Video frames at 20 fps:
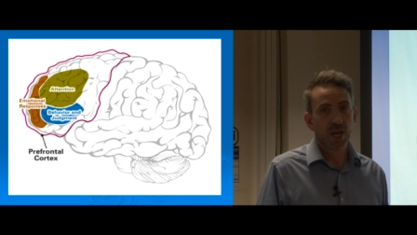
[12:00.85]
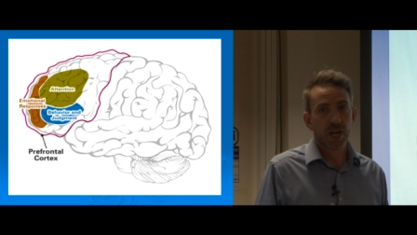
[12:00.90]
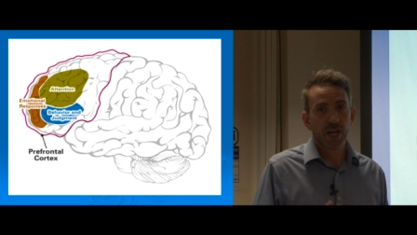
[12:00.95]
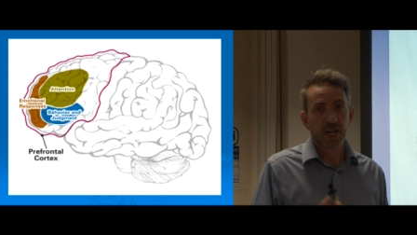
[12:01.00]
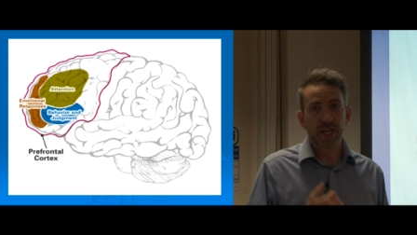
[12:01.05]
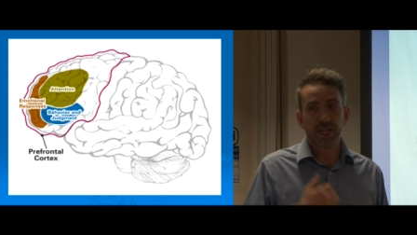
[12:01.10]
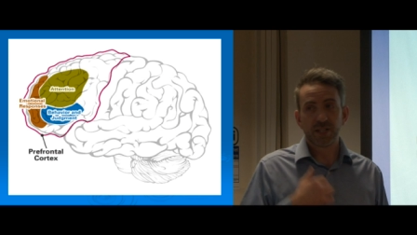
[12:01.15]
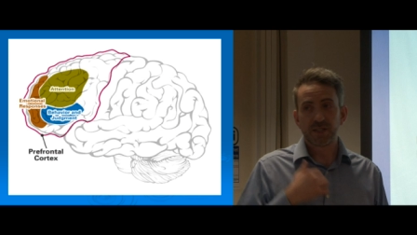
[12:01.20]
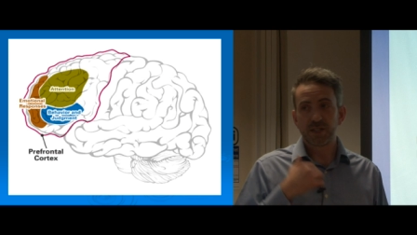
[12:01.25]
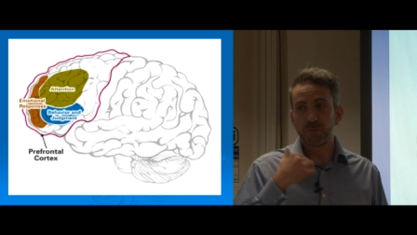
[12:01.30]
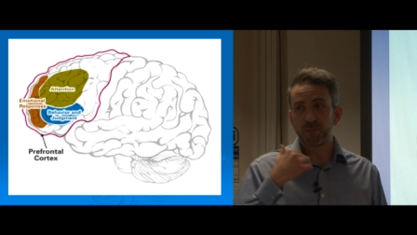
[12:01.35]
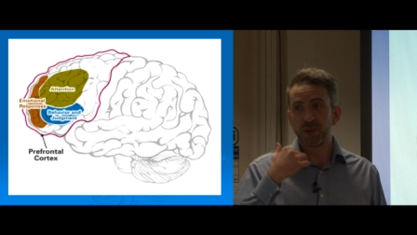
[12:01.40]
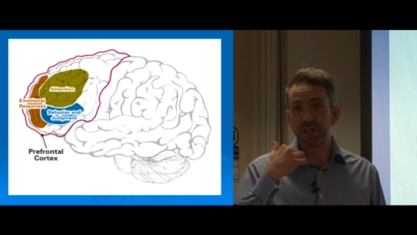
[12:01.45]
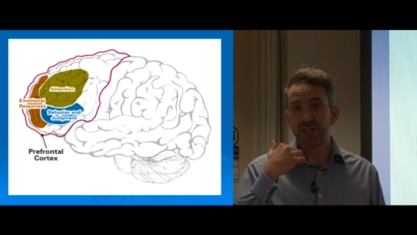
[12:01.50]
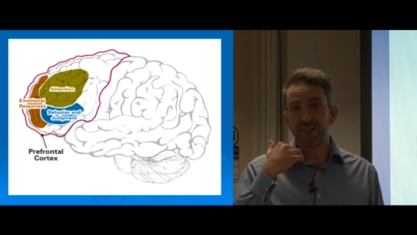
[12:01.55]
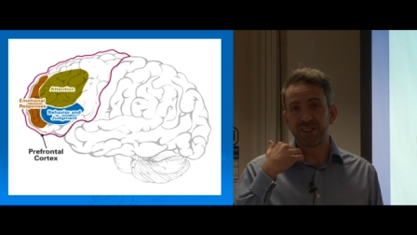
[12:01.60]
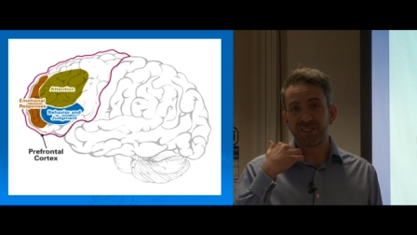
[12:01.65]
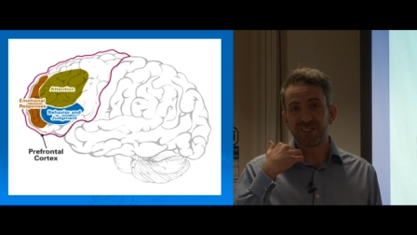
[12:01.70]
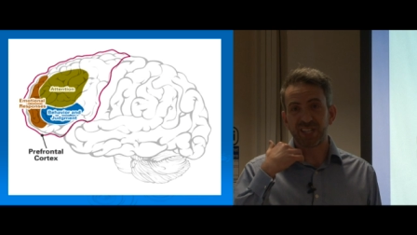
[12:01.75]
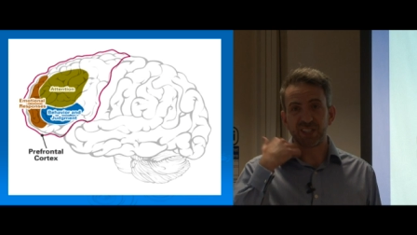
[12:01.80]
is the bit
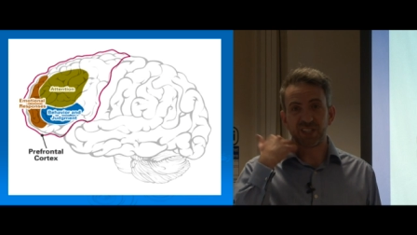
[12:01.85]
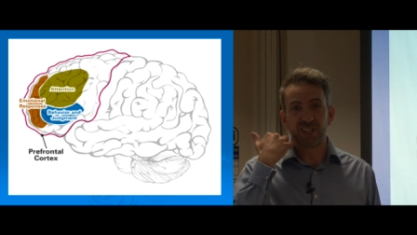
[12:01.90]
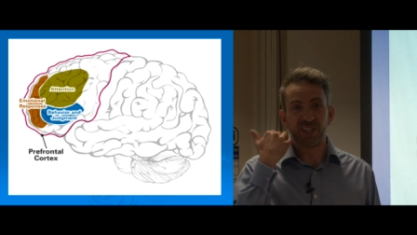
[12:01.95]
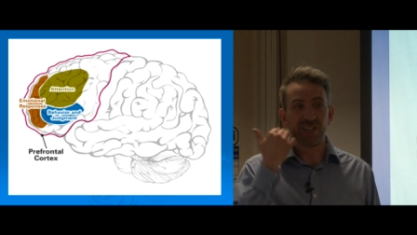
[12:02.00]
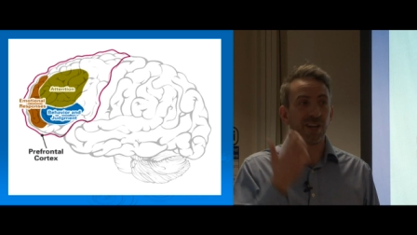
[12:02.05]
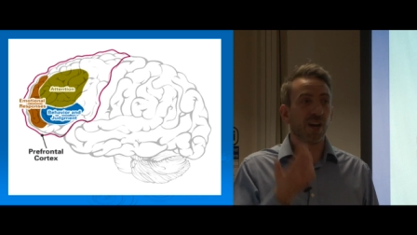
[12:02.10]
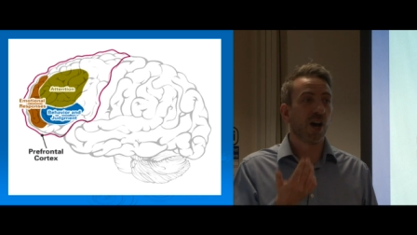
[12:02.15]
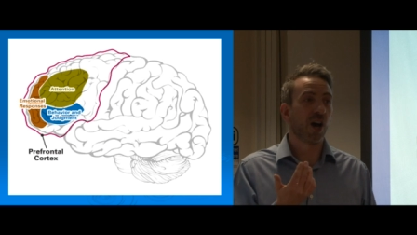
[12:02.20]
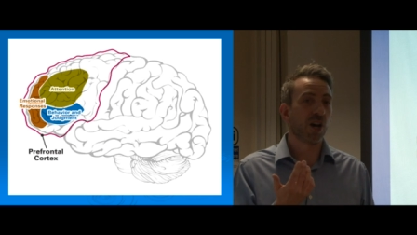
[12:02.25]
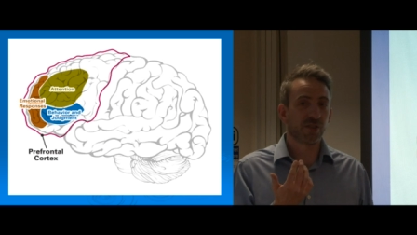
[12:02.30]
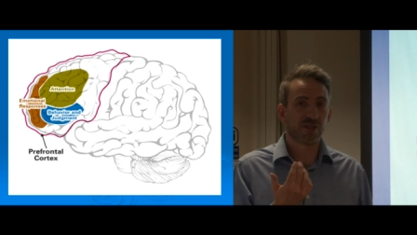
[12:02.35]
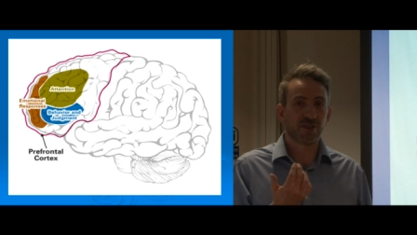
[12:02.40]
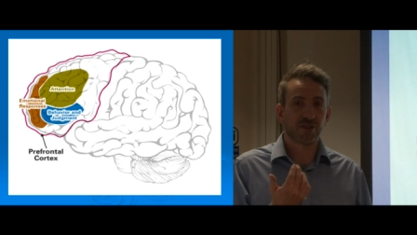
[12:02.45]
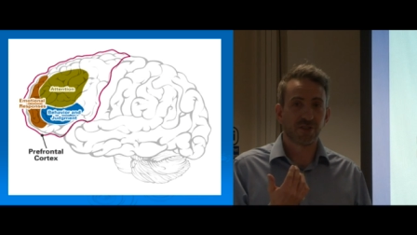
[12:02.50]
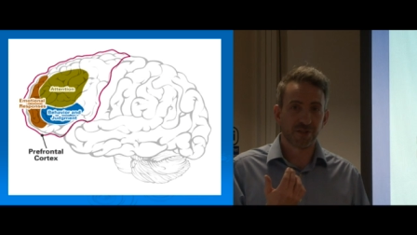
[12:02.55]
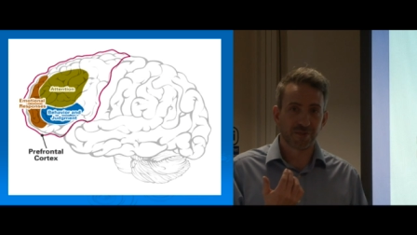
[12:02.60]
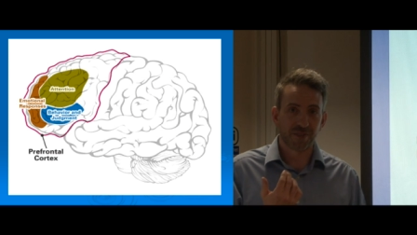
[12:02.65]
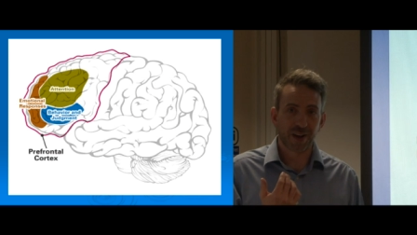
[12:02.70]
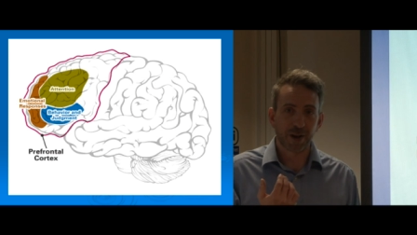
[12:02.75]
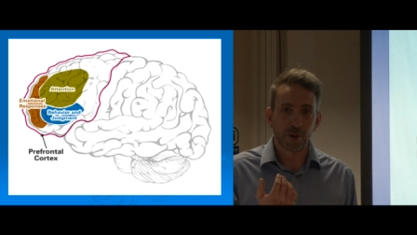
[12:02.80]
that's actually last to
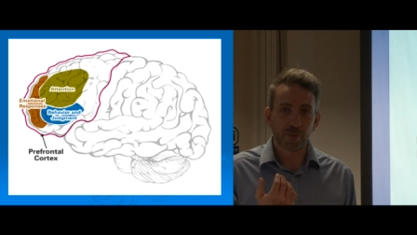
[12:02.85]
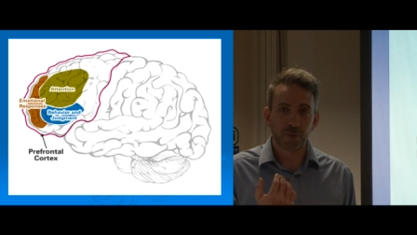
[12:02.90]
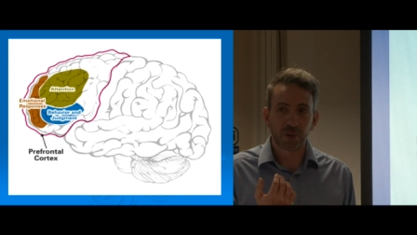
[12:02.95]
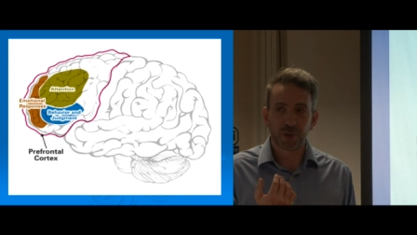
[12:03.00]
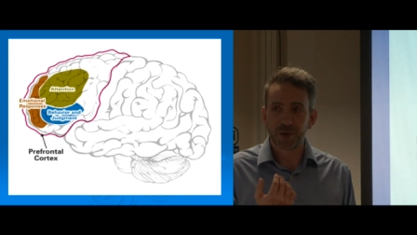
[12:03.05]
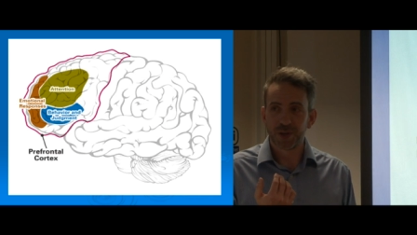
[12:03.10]
develop.